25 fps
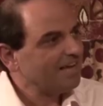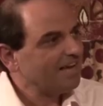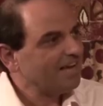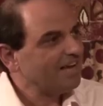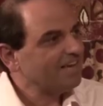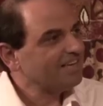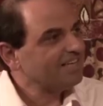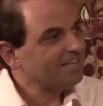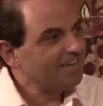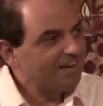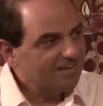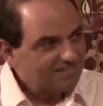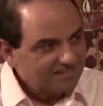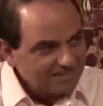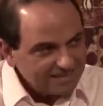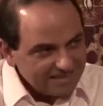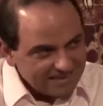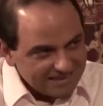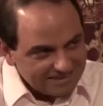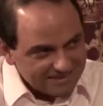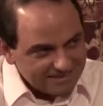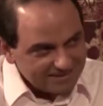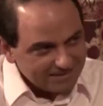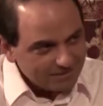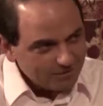a young
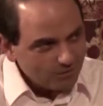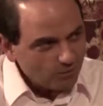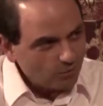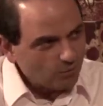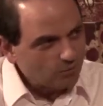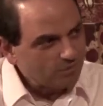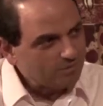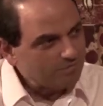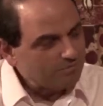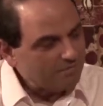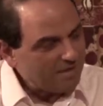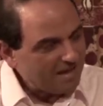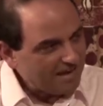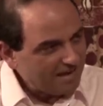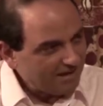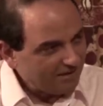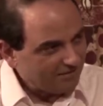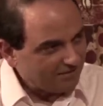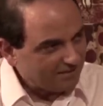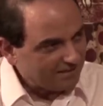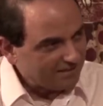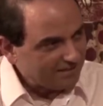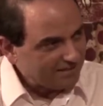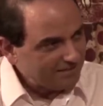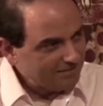lady called
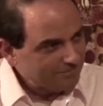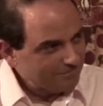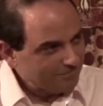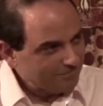Mary,